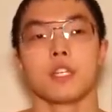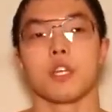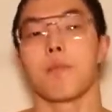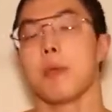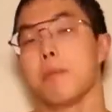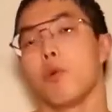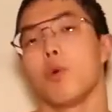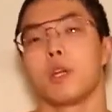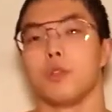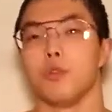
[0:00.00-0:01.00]
Some people
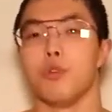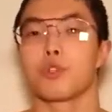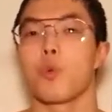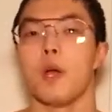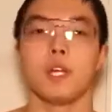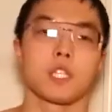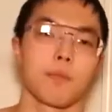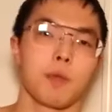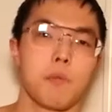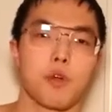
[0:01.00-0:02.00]
want to lose weight,
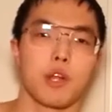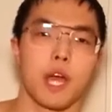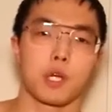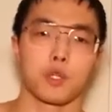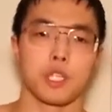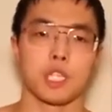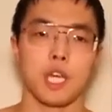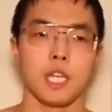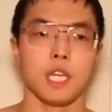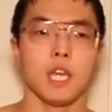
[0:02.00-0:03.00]
some people are naturally
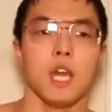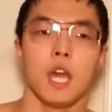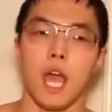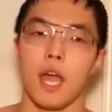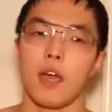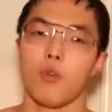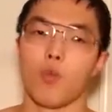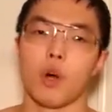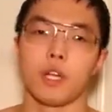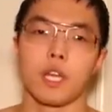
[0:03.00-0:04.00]
skinny
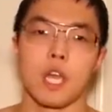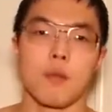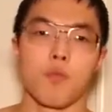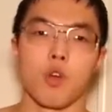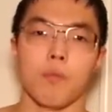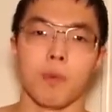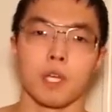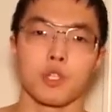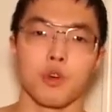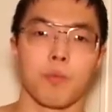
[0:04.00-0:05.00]
and want to gain more
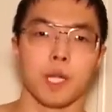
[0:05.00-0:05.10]
muscle,